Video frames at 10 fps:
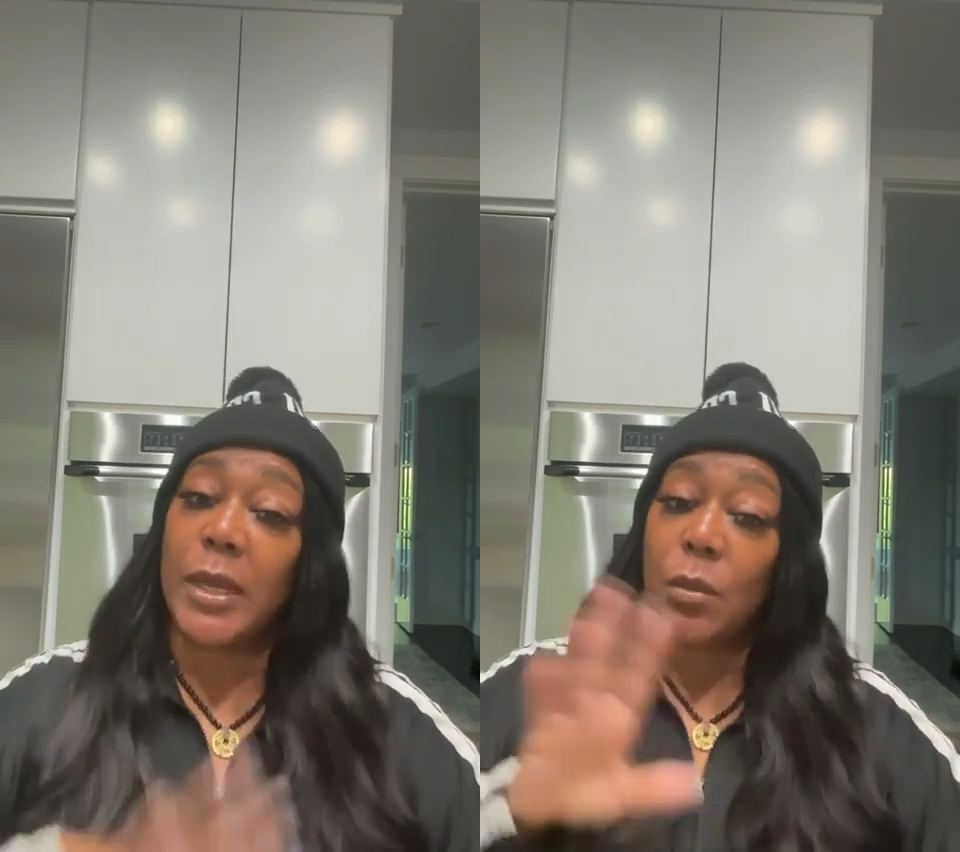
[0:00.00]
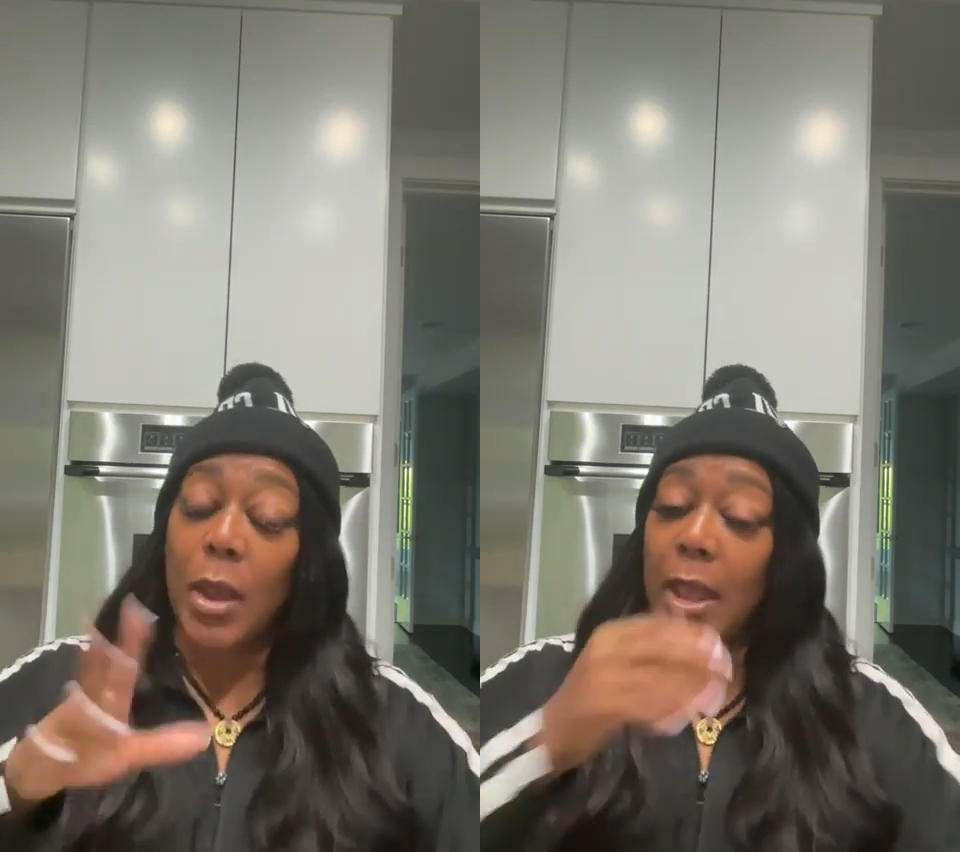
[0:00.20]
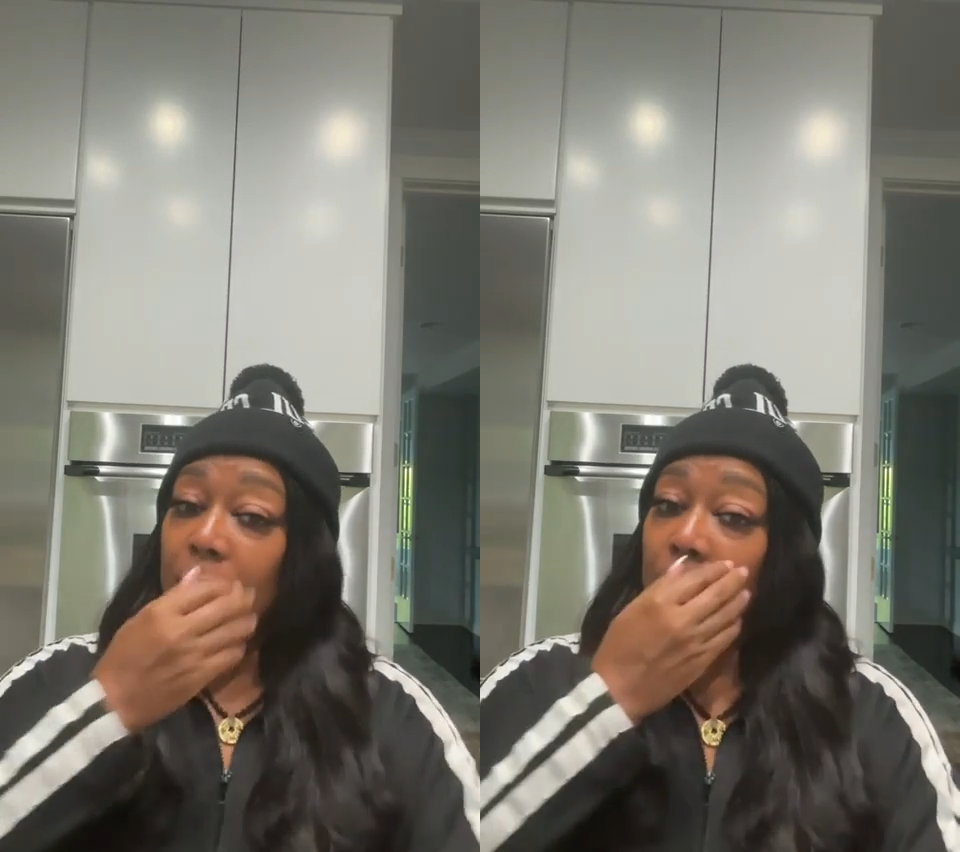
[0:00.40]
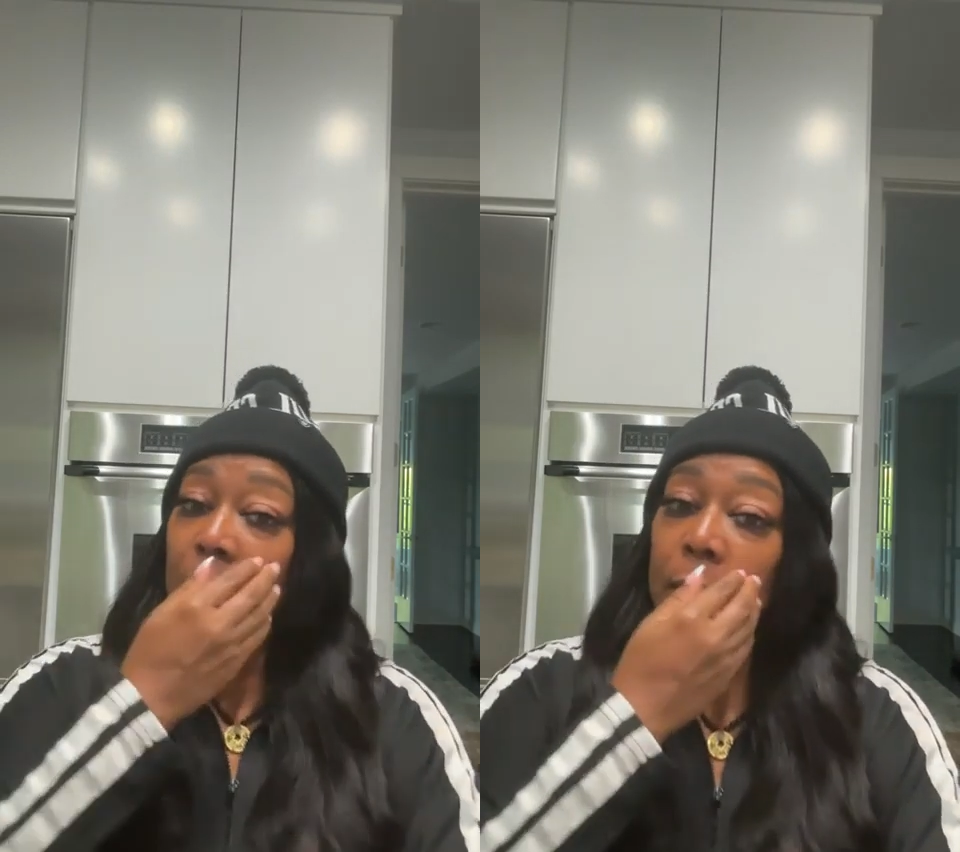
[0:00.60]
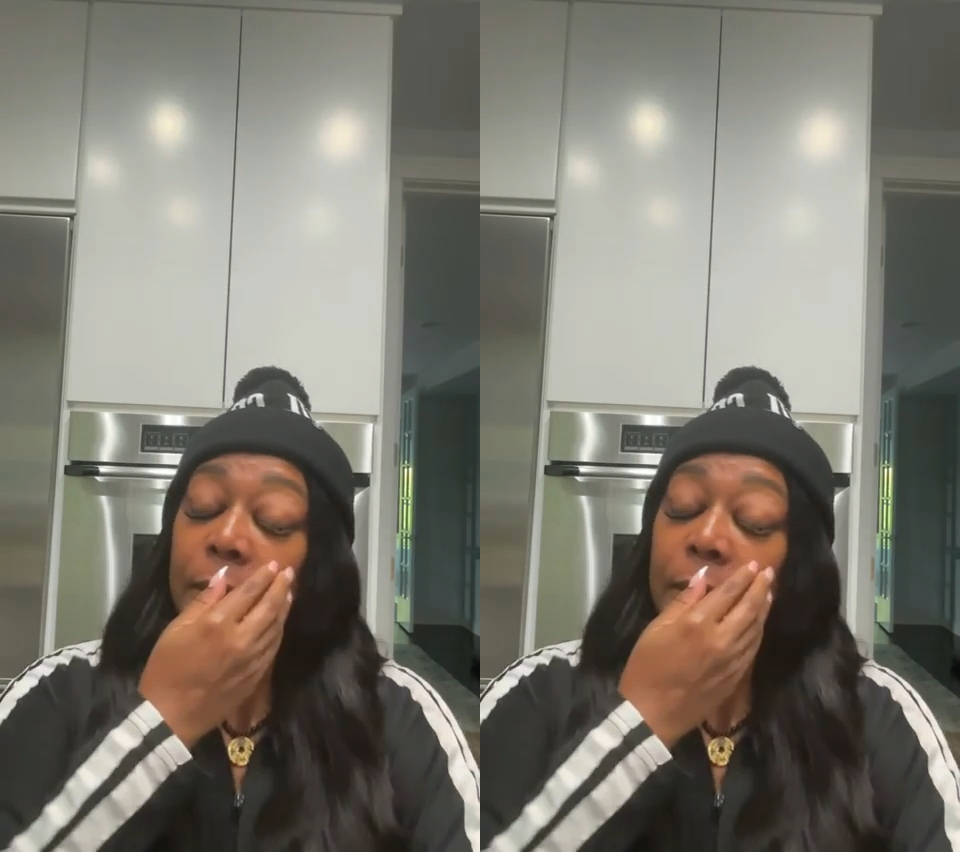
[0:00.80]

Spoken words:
anyway,